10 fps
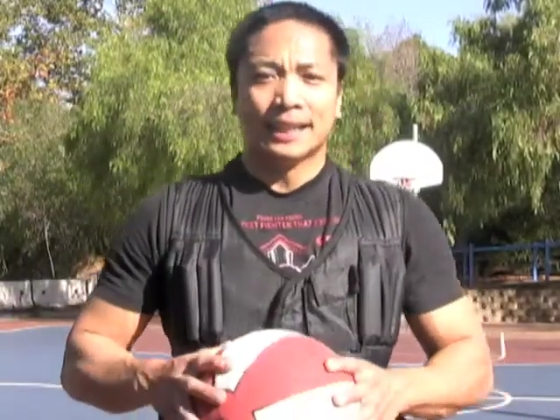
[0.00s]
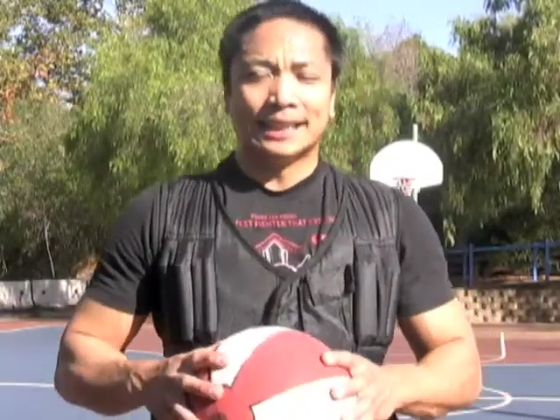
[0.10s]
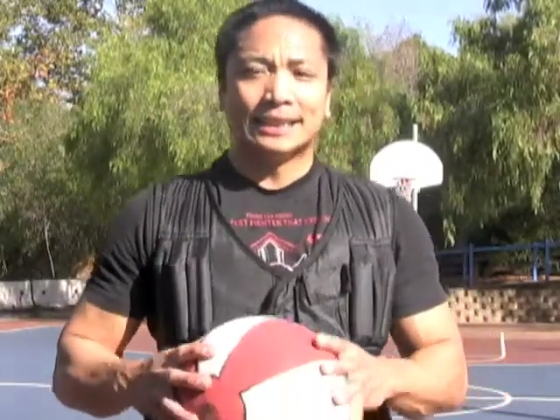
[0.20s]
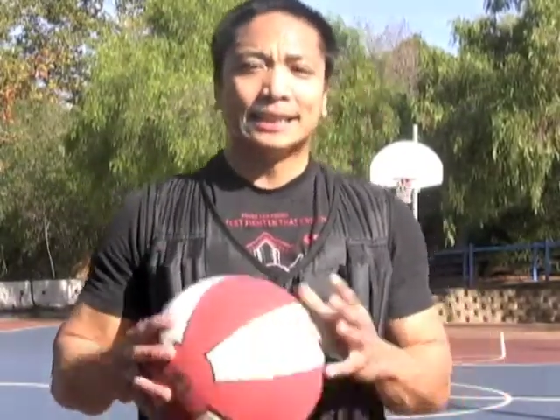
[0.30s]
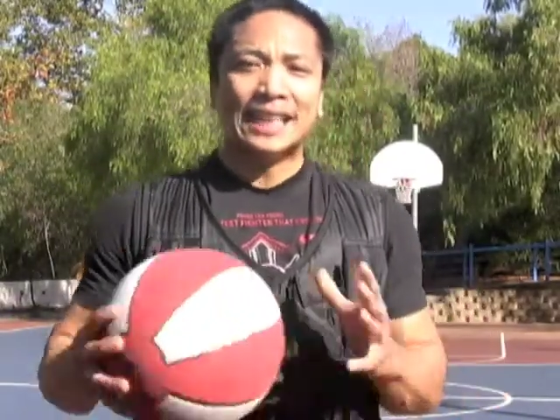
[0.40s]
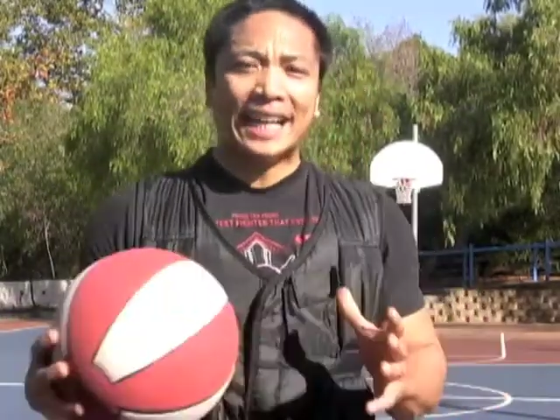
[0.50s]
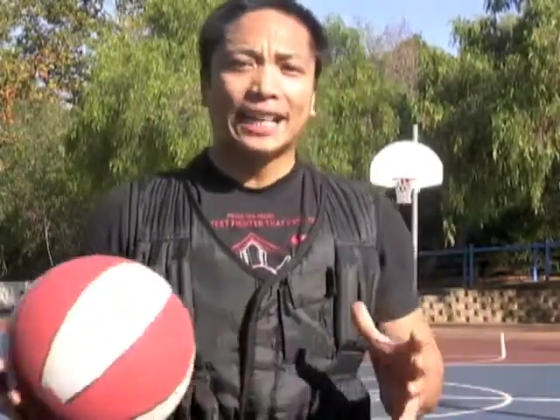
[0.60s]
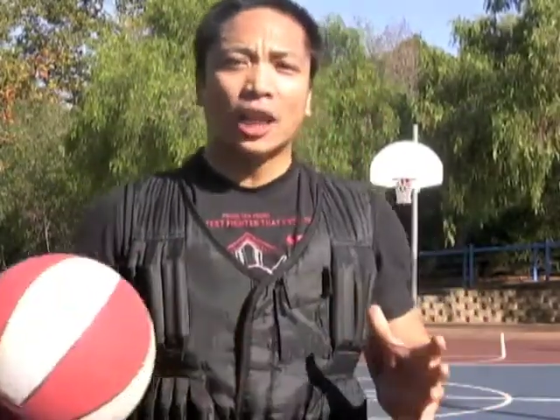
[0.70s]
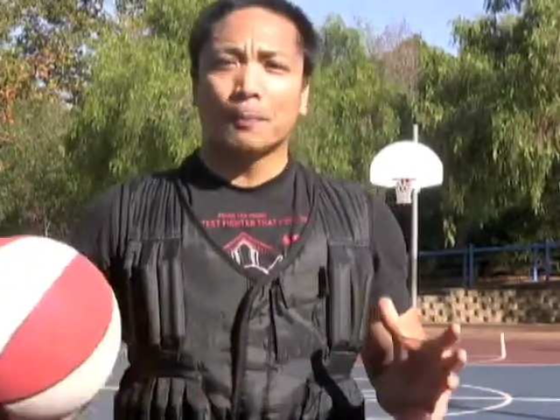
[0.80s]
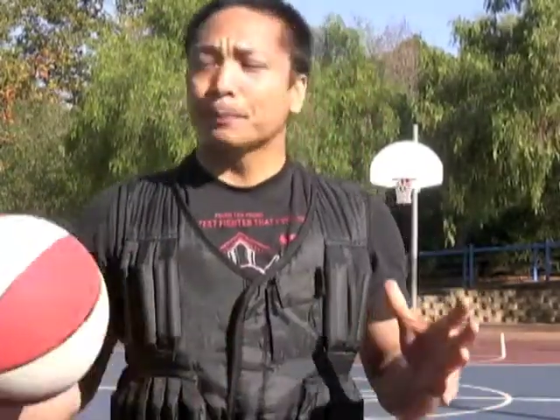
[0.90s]
is
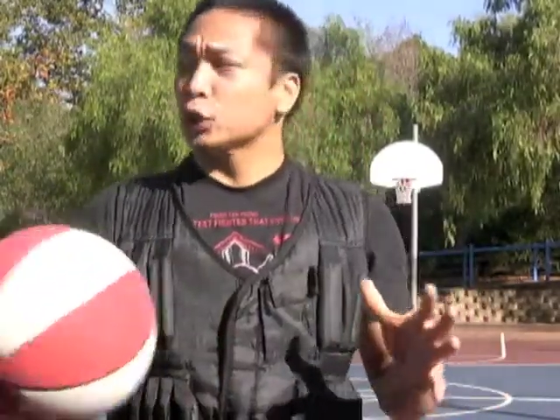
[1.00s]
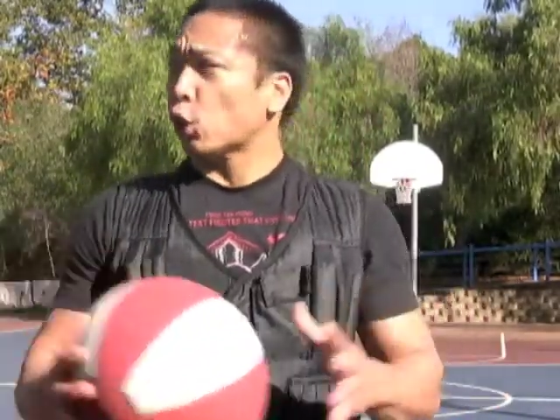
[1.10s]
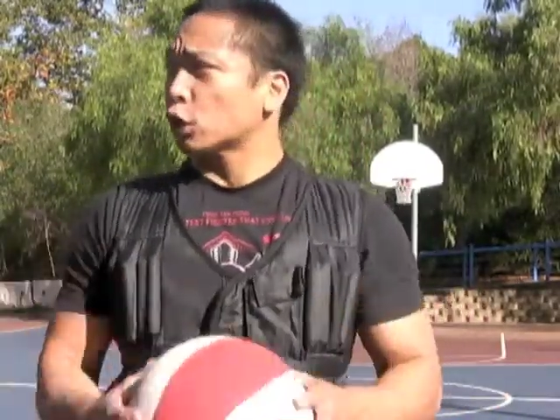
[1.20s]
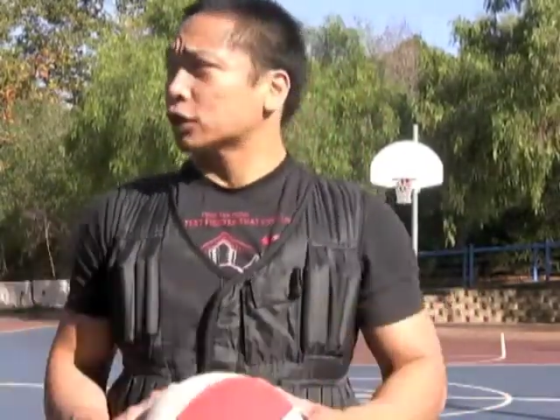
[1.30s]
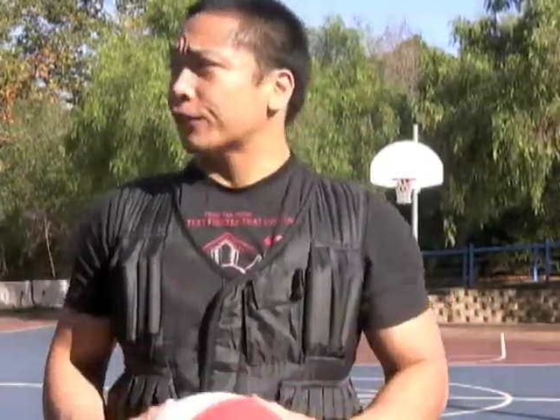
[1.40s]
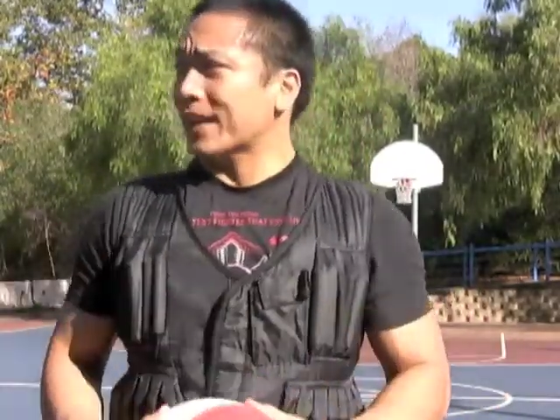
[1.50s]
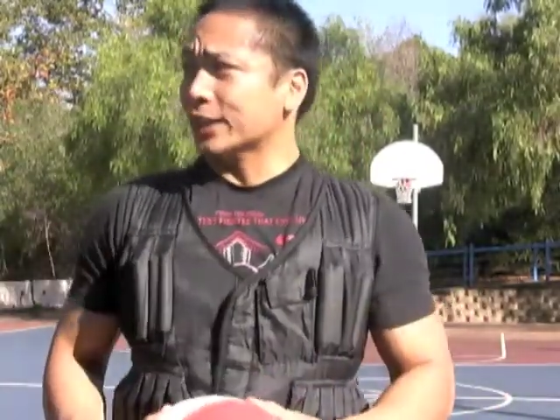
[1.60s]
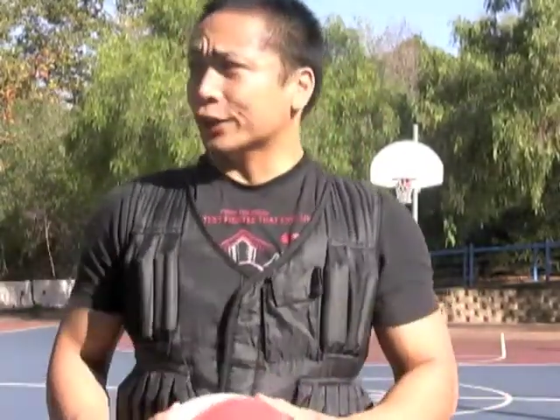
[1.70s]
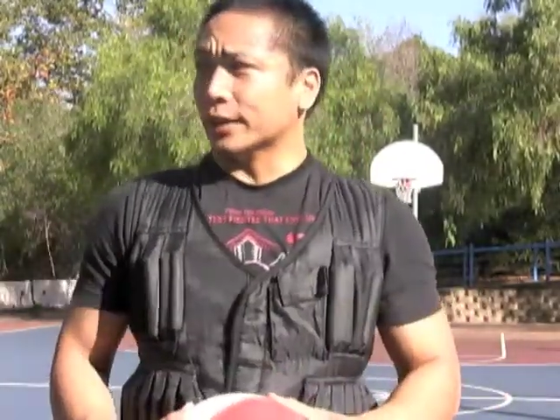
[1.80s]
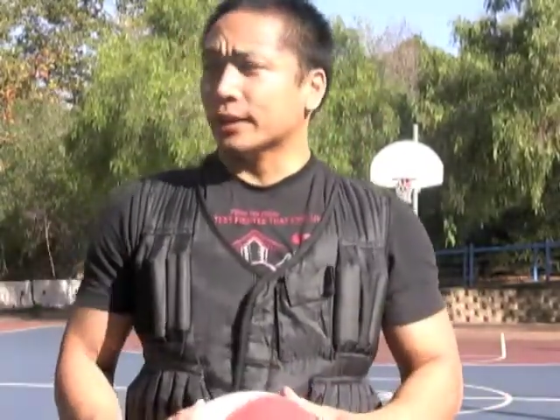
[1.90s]
setting up your
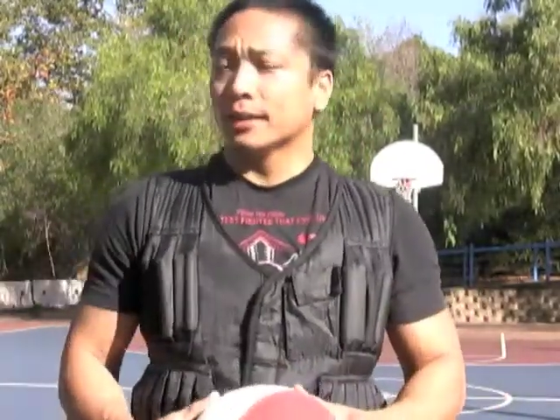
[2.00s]
defender.